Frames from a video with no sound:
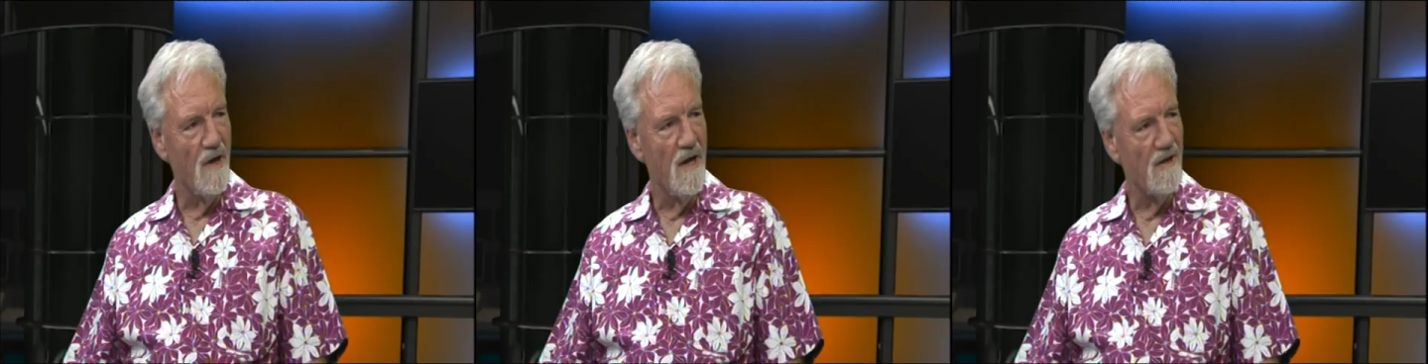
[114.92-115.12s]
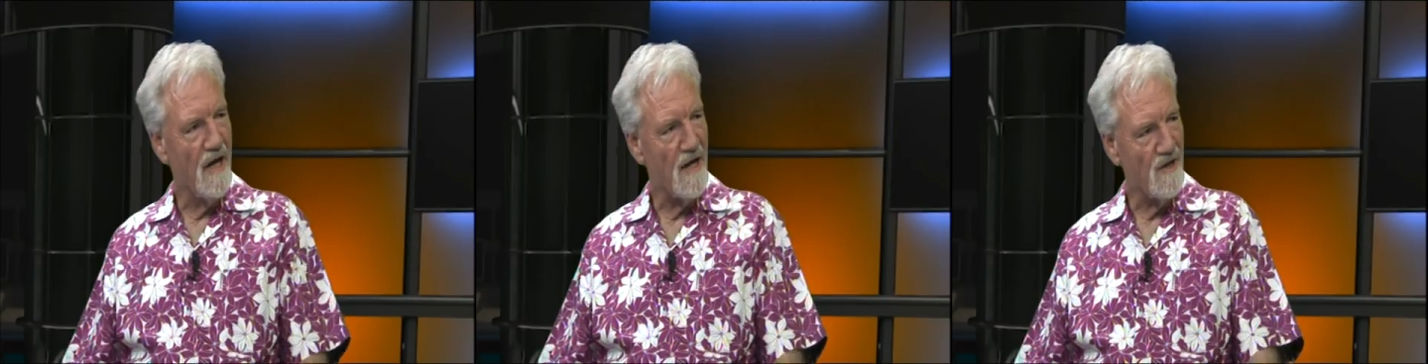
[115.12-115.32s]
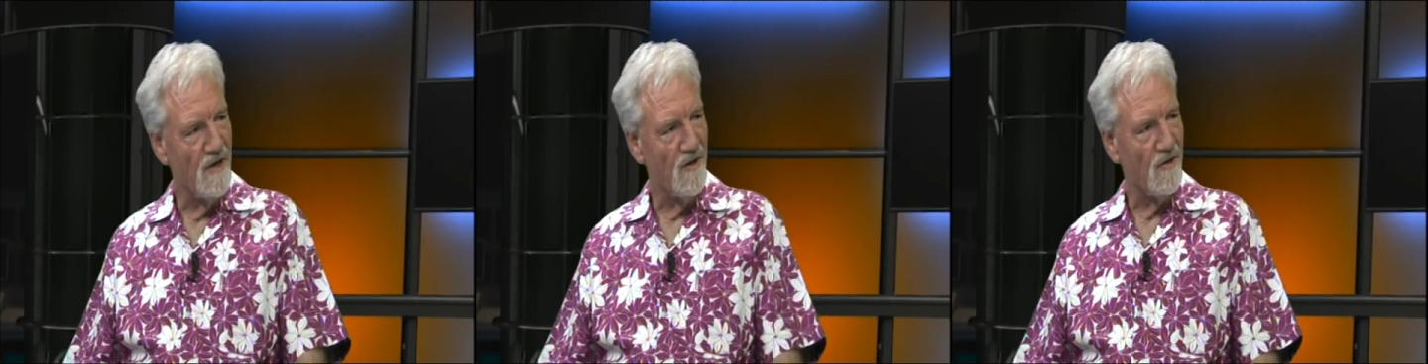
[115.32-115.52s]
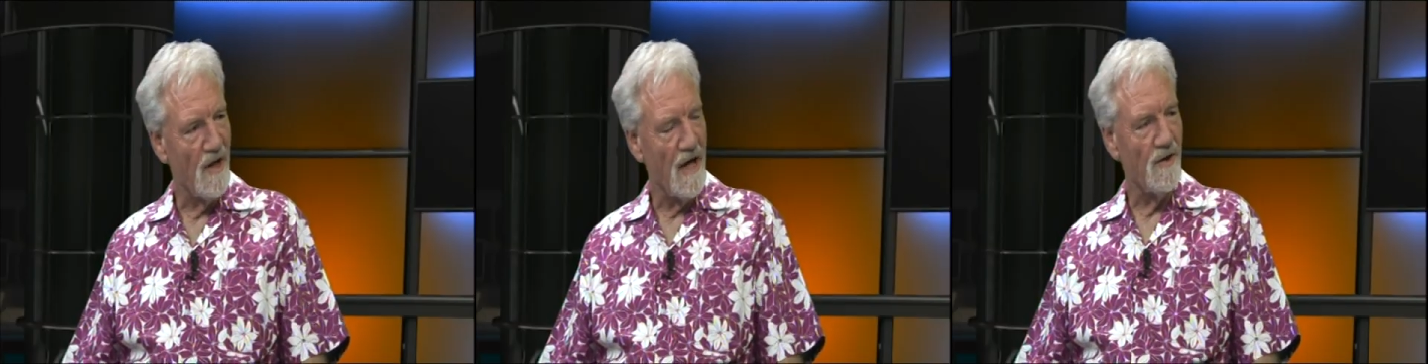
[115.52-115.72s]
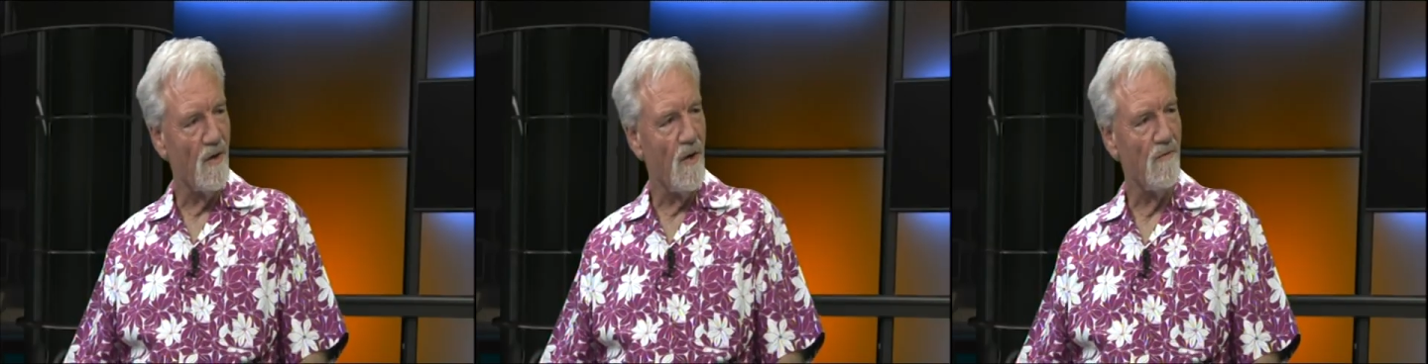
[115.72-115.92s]
it actually
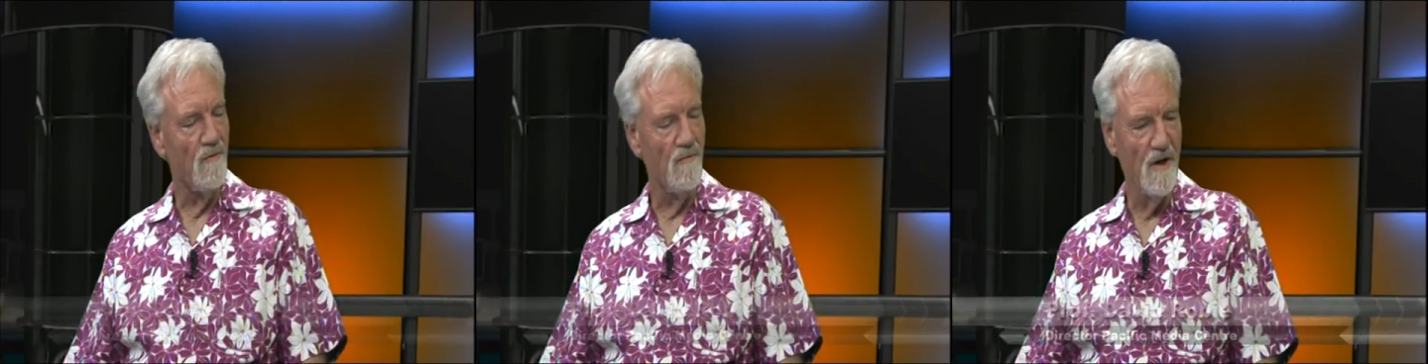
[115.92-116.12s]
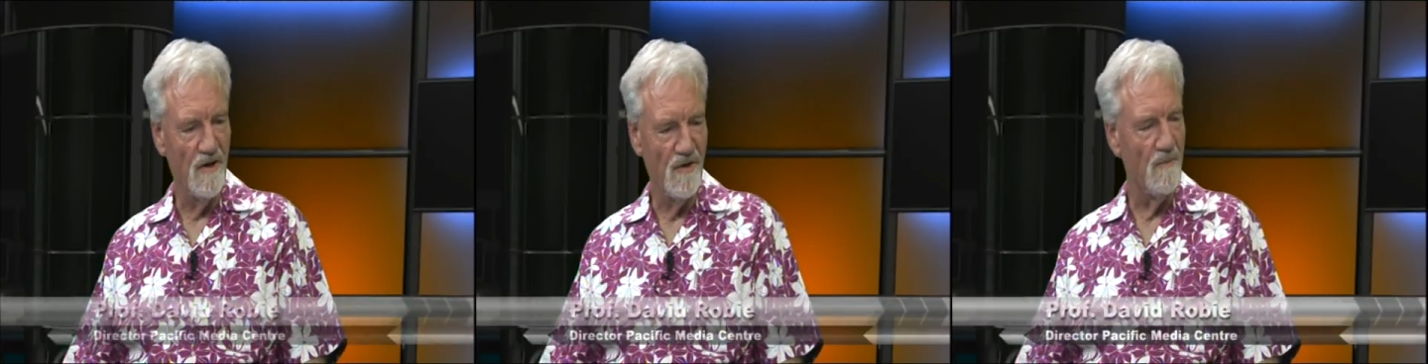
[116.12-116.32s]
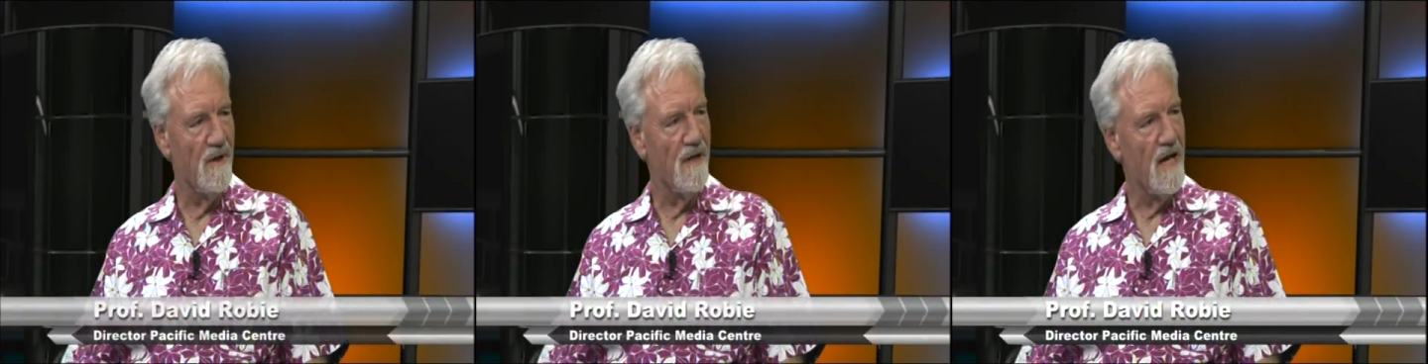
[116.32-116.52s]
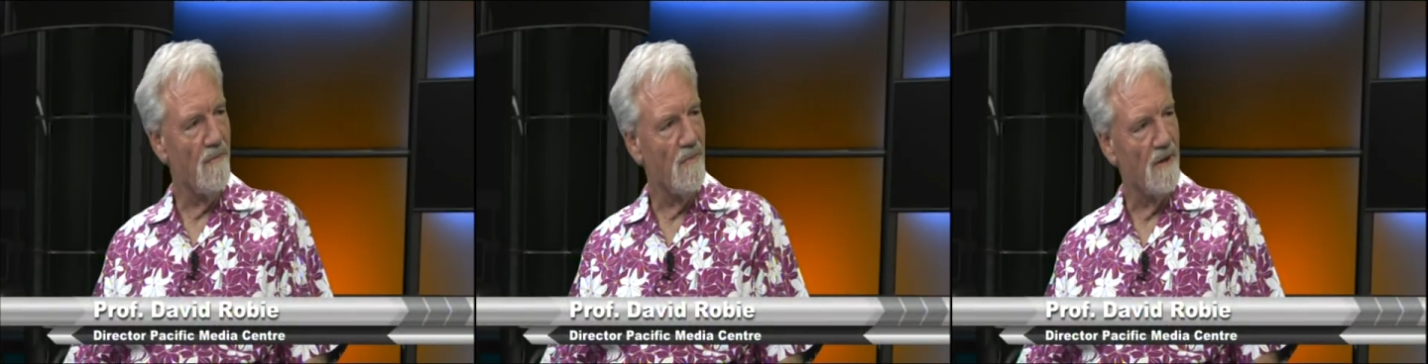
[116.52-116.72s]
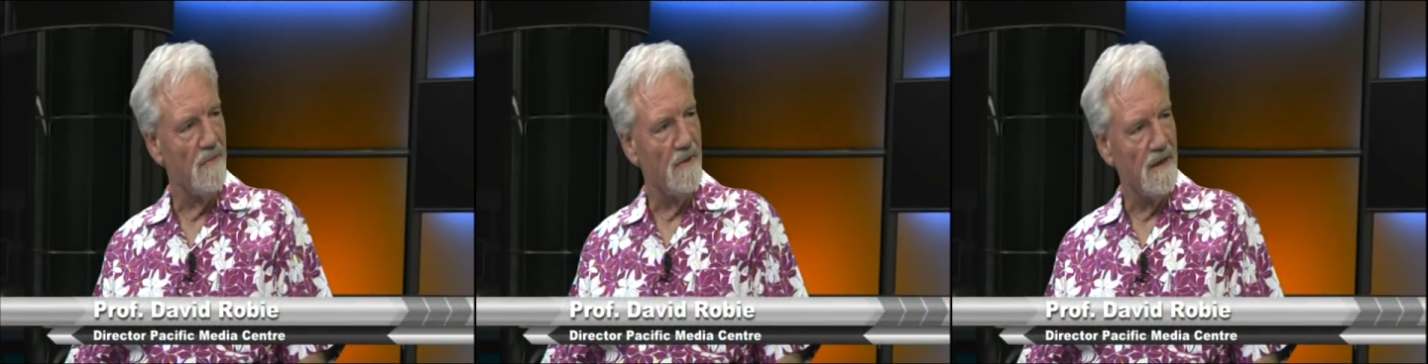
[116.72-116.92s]
started off reasonably
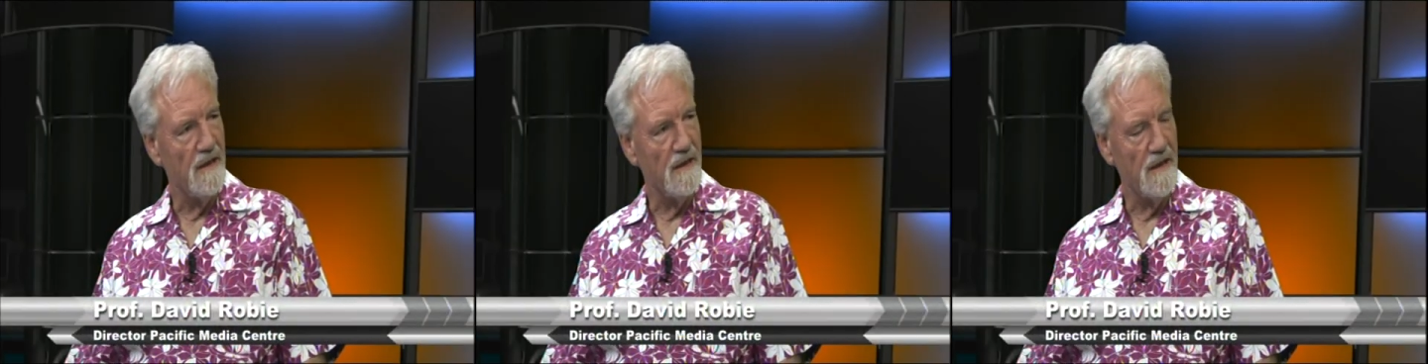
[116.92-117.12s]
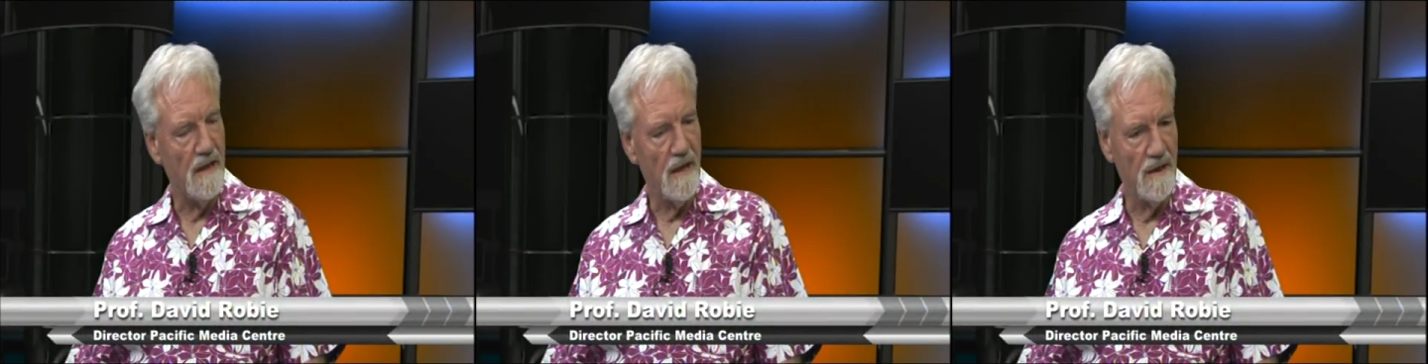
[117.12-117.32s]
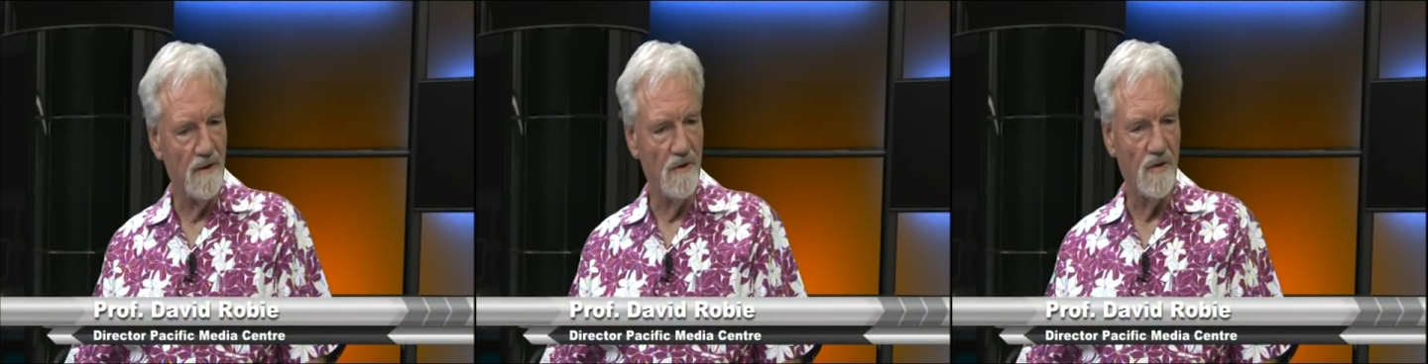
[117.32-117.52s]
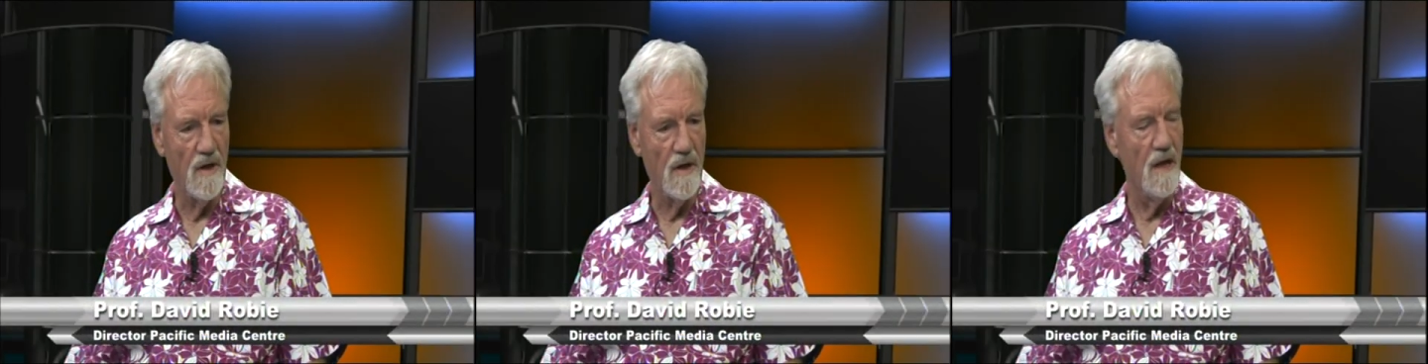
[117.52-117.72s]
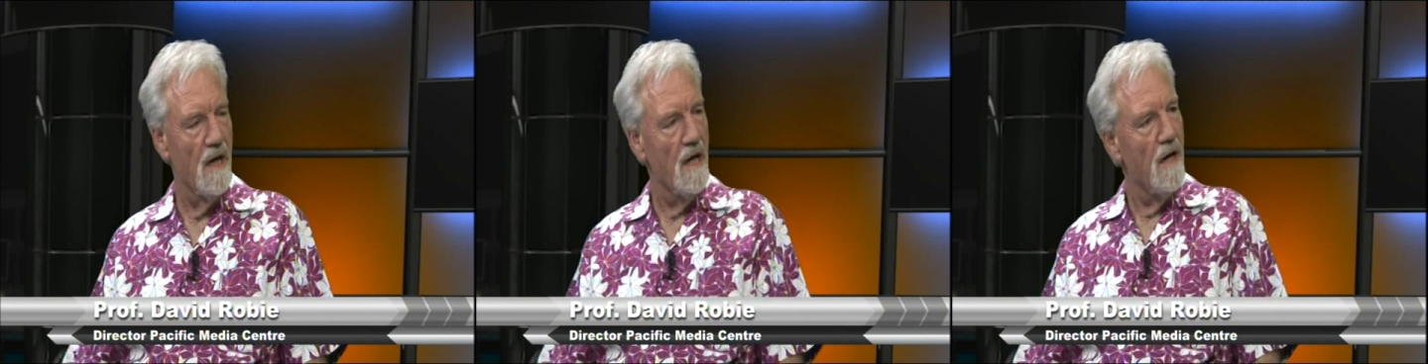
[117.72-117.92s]
amicably, and
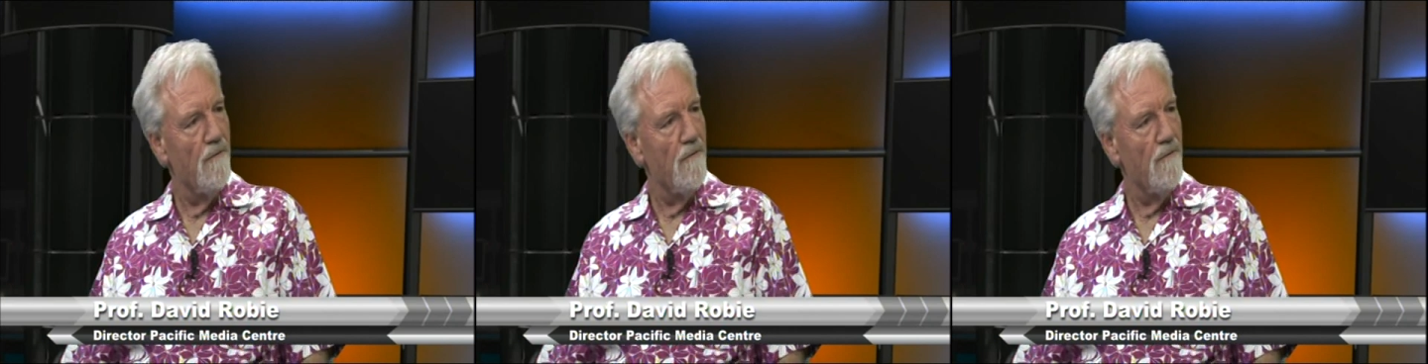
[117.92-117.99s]
uh,